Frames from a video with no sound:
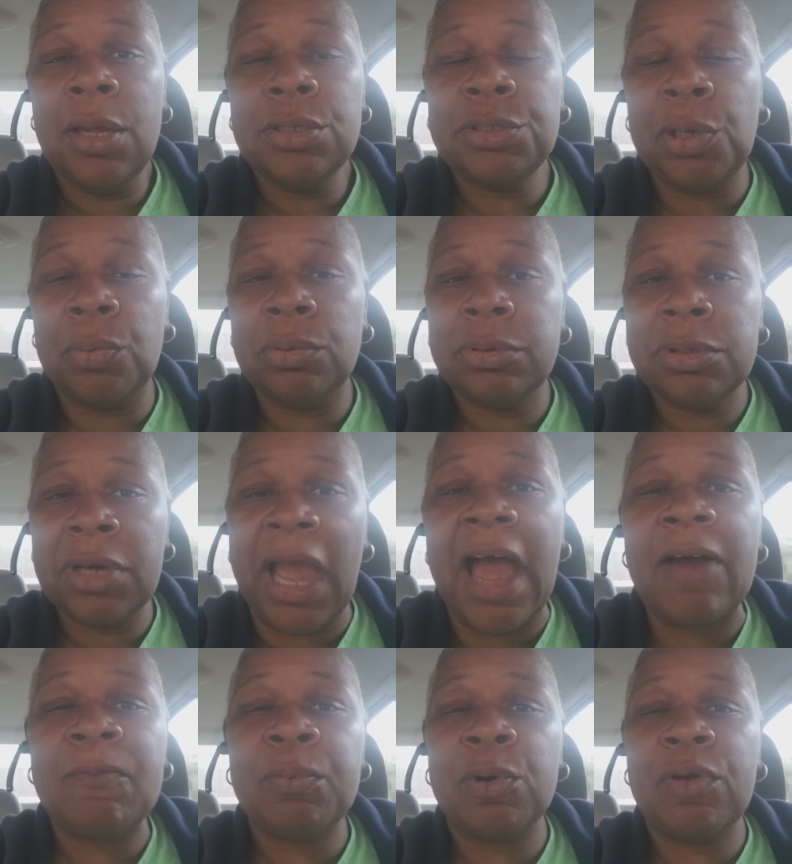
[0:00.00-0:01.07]
So look
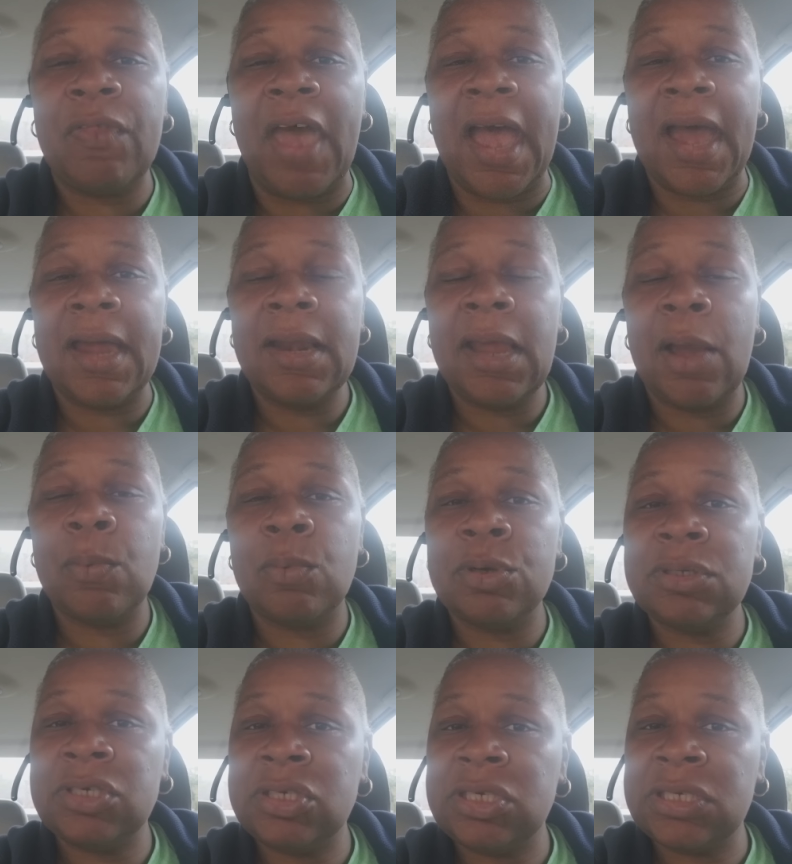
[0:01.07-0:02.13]
out for that. I
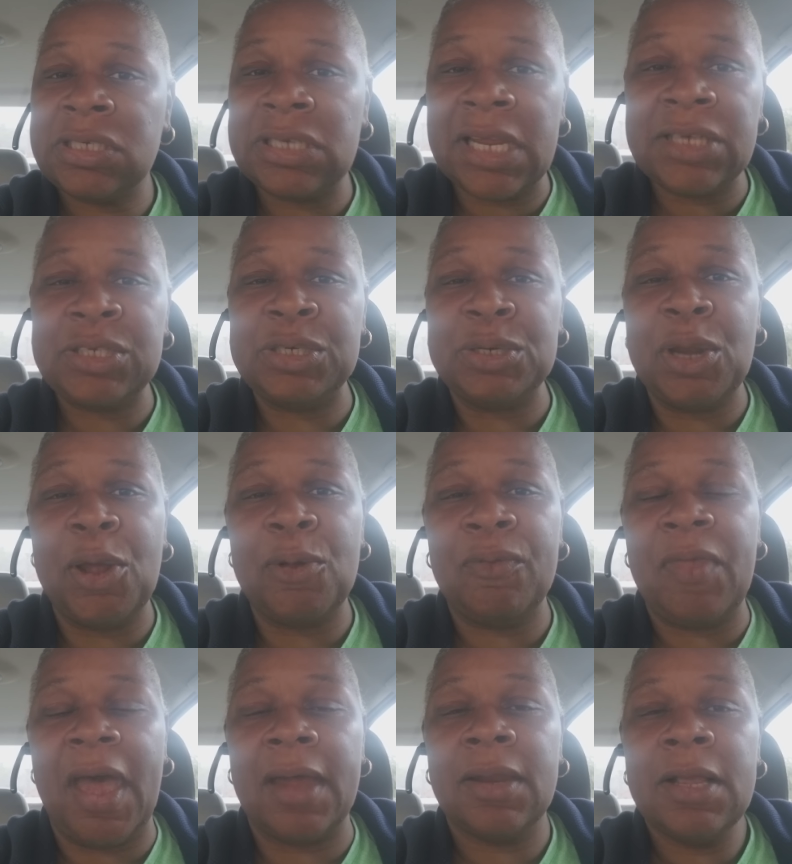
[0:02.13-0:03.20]
want to just let you know
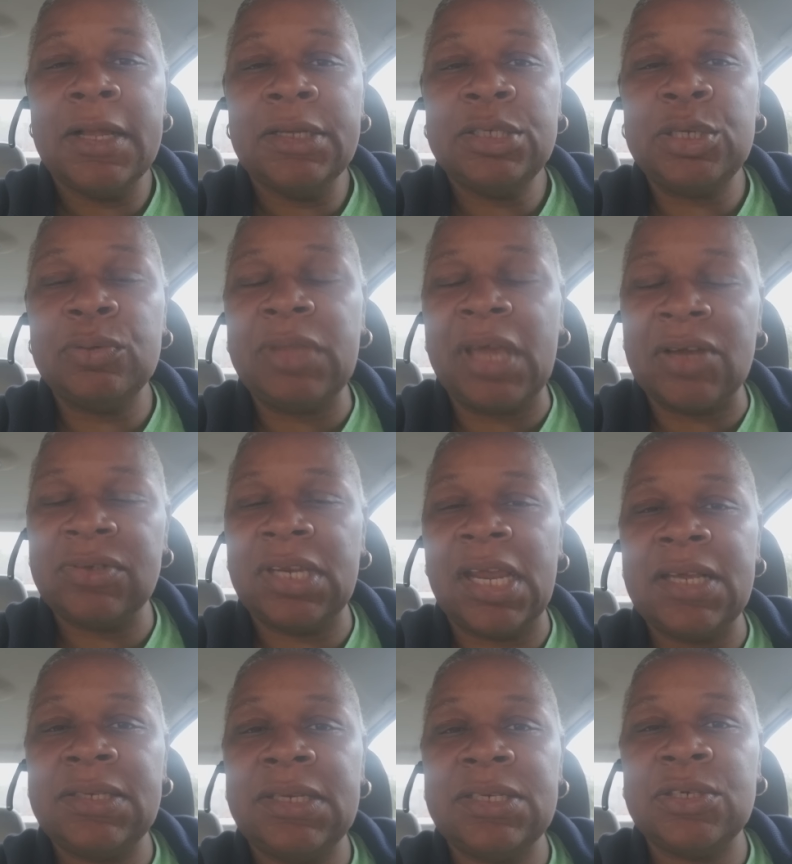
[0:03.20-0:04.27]
that
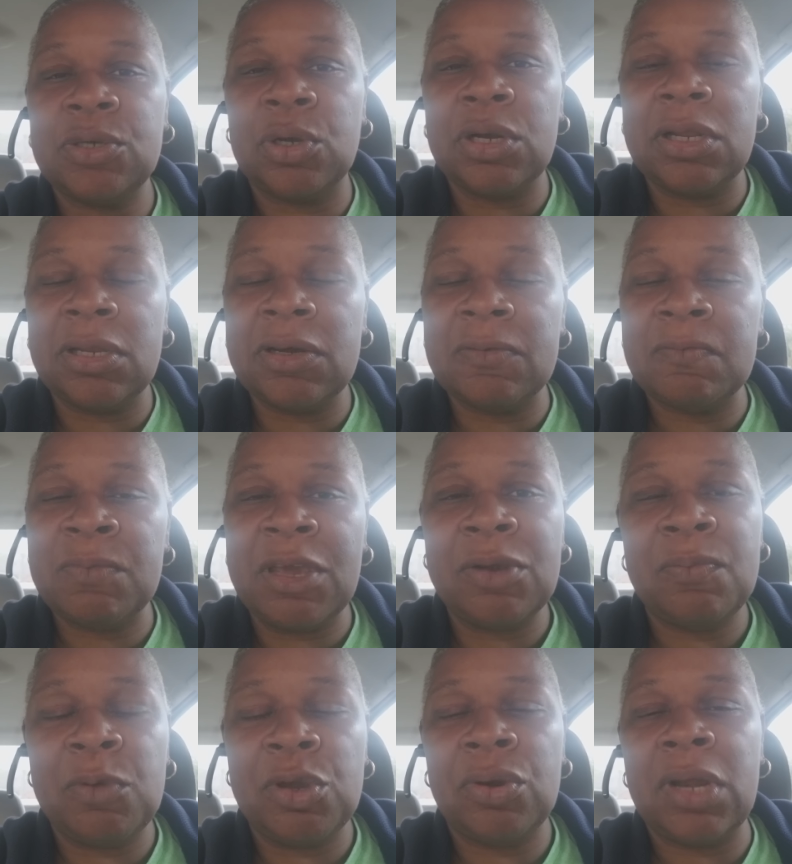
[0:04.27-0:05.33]
2018 is going to look very,
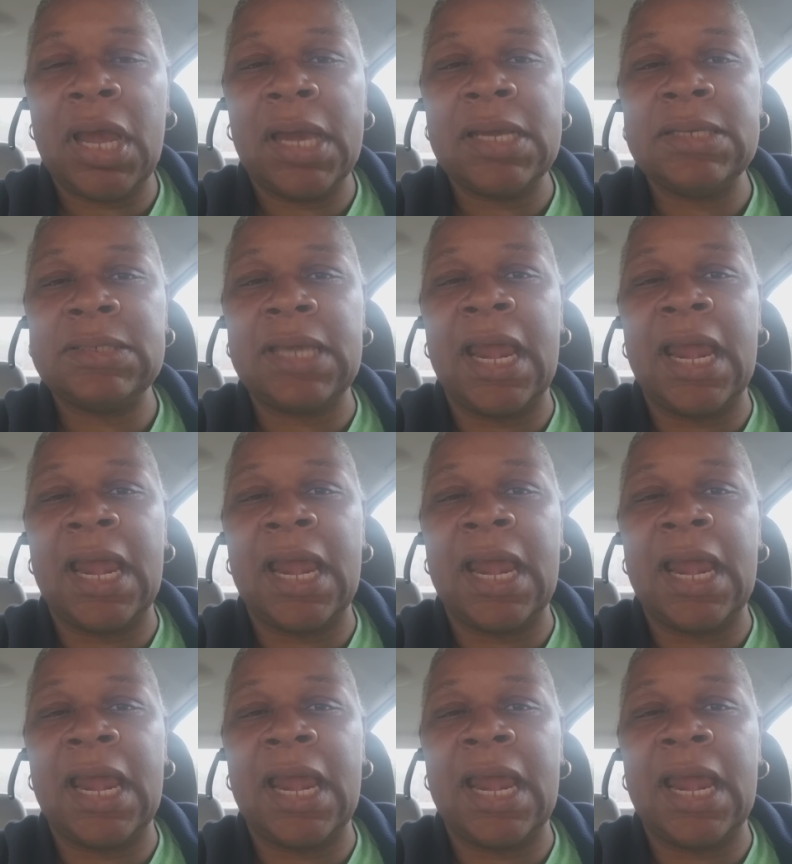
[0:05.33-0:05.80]
very nice.